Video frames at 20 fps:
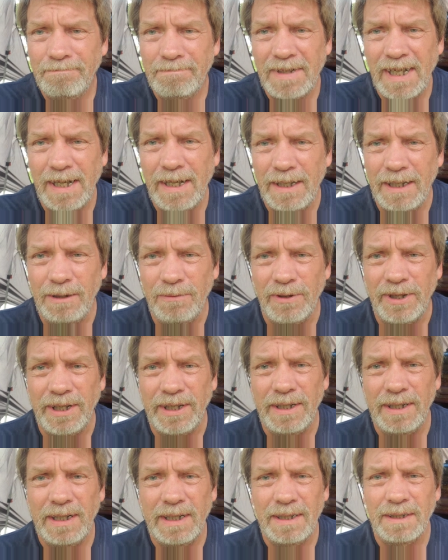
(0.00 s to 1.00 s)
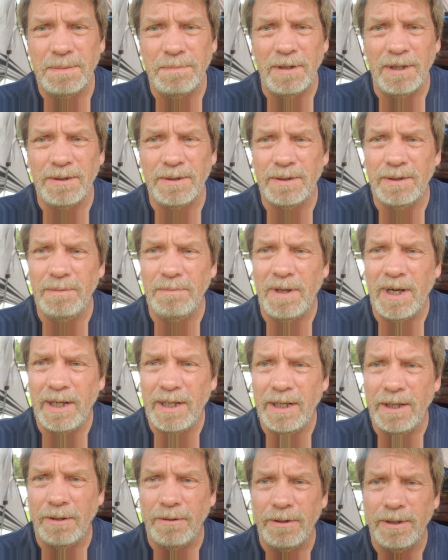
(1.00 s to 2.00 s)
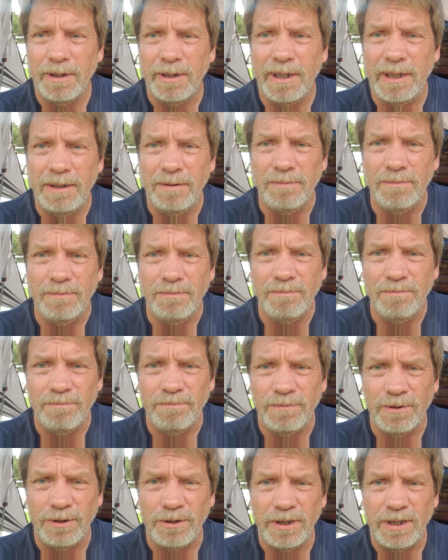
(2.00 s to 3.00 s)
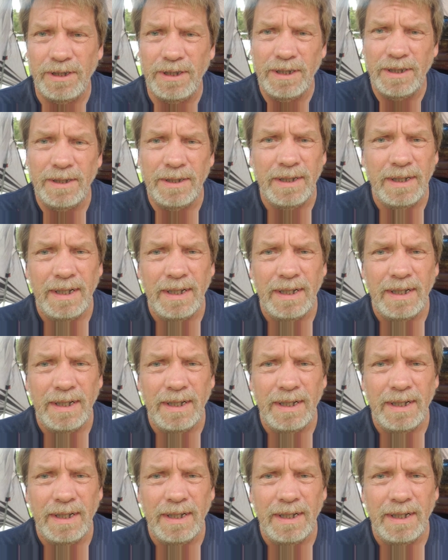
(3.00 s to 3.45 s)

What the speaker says: anyway, especially in my area in Virginia,